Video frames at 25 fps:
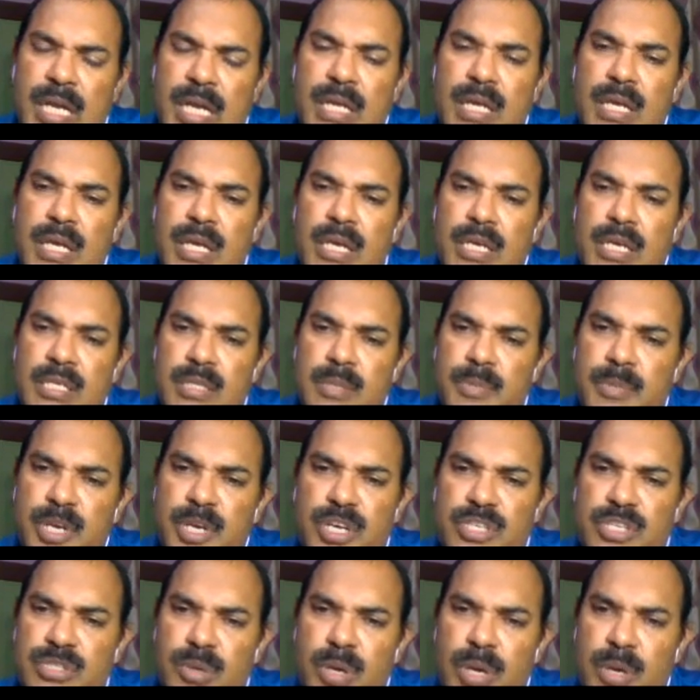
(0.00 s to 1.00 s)
that
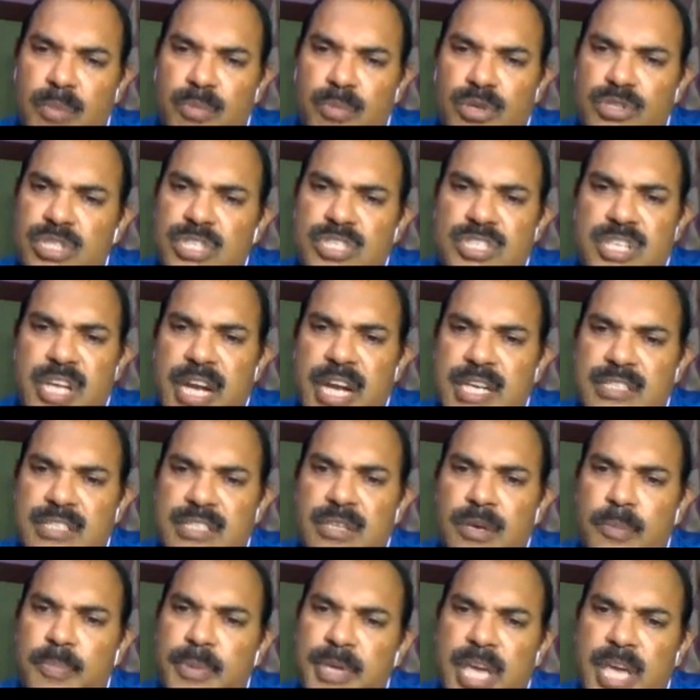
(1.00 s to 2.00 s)
because the both the
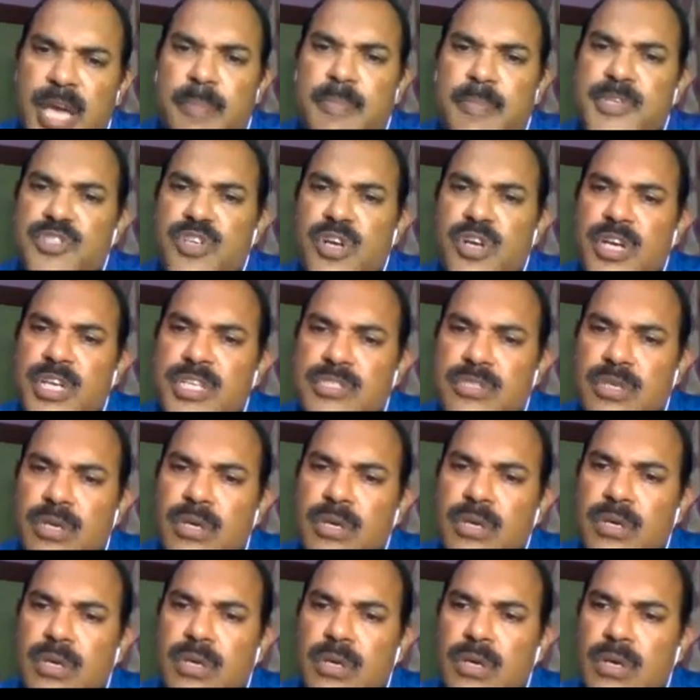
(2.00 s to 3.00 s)
sites, the PAP joint is
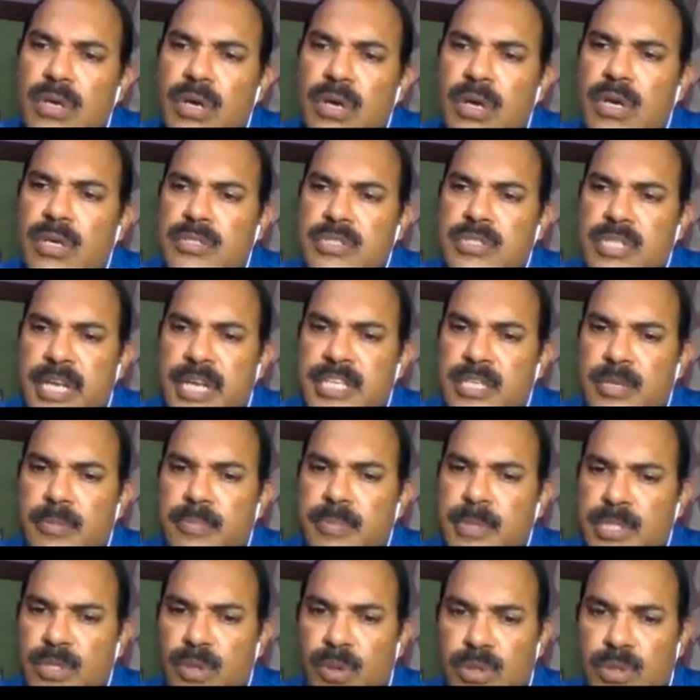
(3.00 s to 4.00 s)
the uh, site
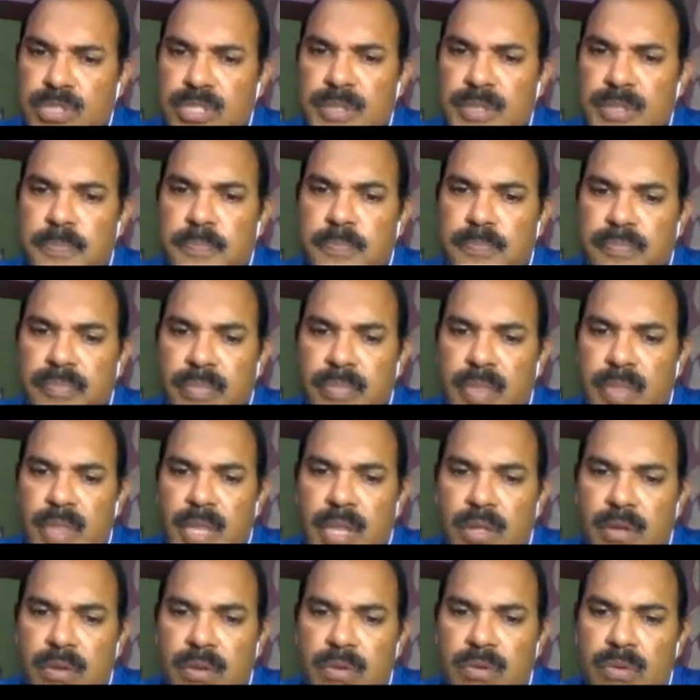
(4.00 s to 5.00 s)
of pathology.
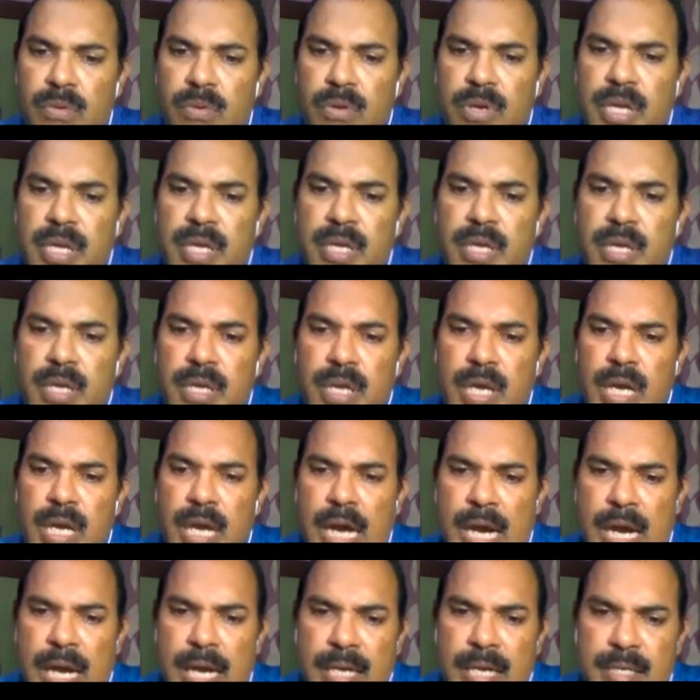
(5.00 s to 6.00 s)
Okay,
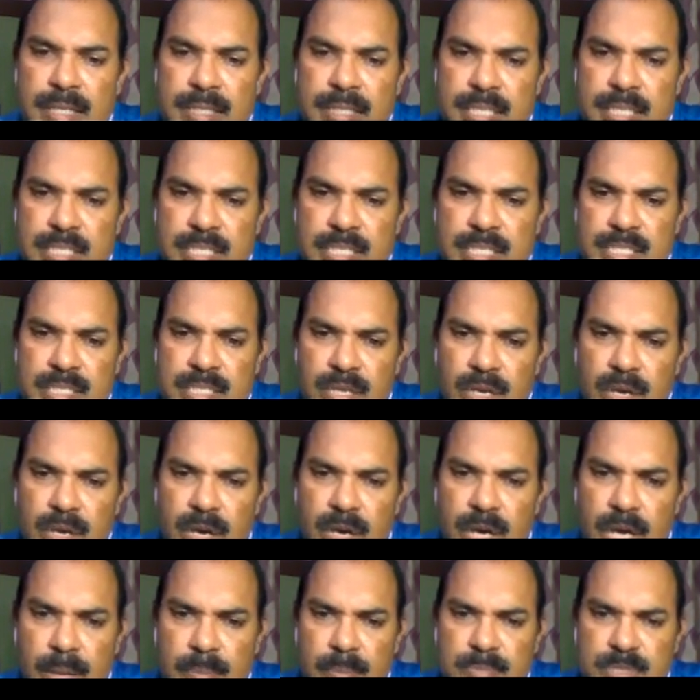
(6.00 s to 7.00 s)
and this is the
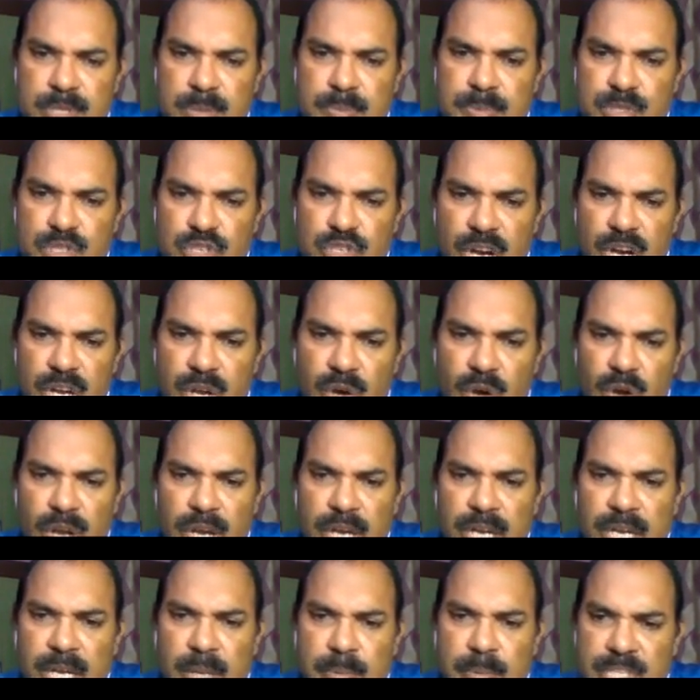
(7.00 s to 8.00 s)
MCP joint
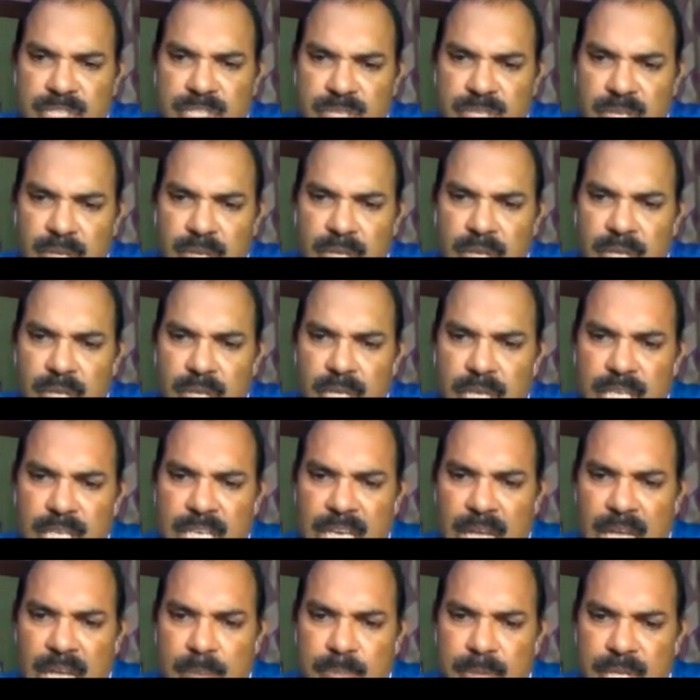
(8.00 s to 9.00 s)
ulnar deviation
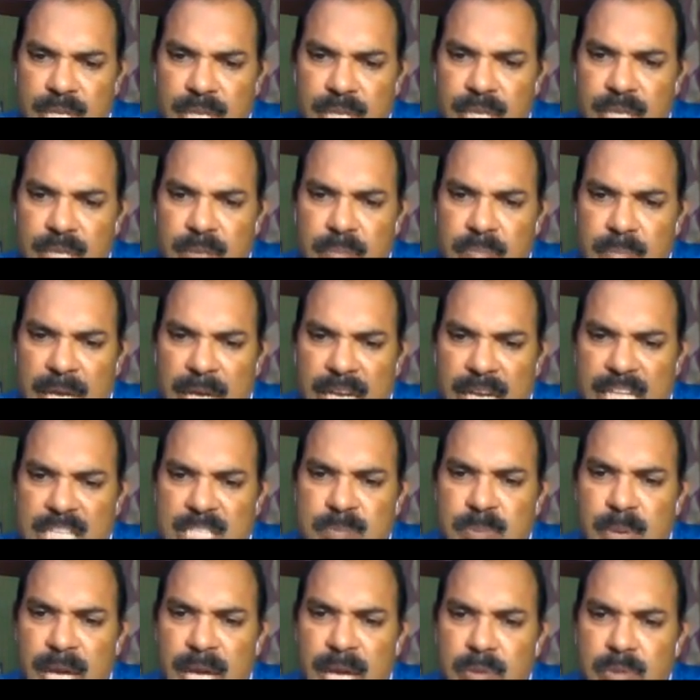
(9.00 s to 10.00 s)
can be
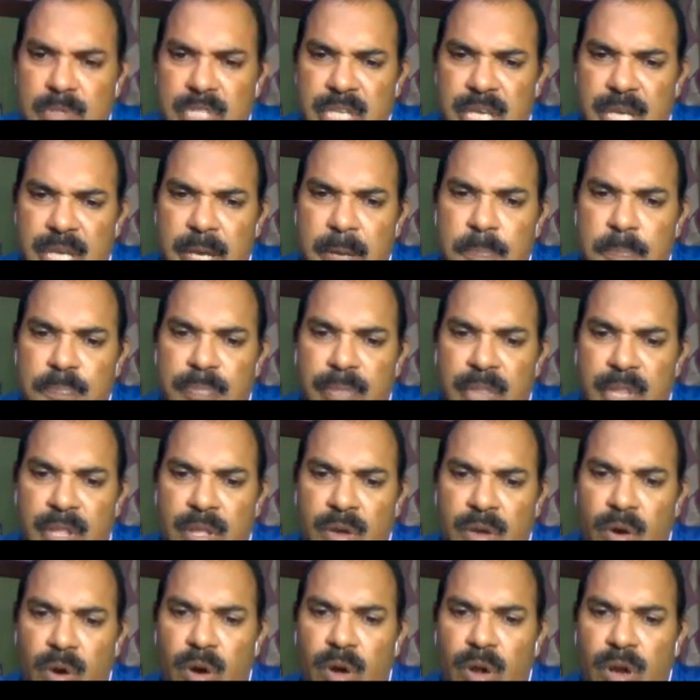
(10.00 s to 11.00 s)
managed by with a
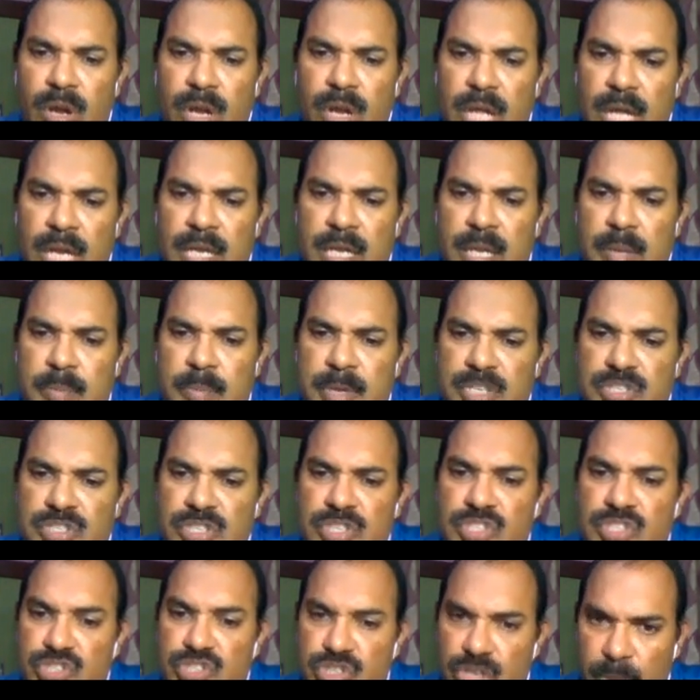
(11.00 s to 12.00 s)
ulnar
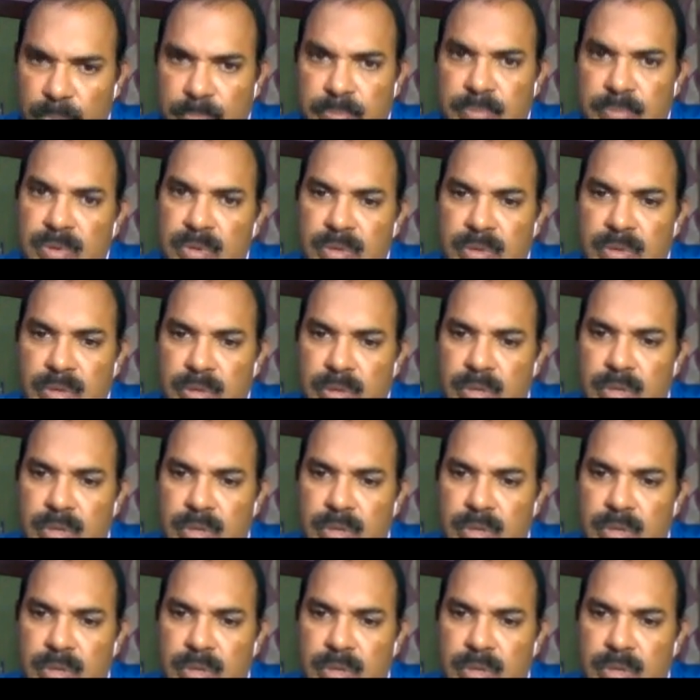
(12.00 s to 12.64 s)
deviation stop.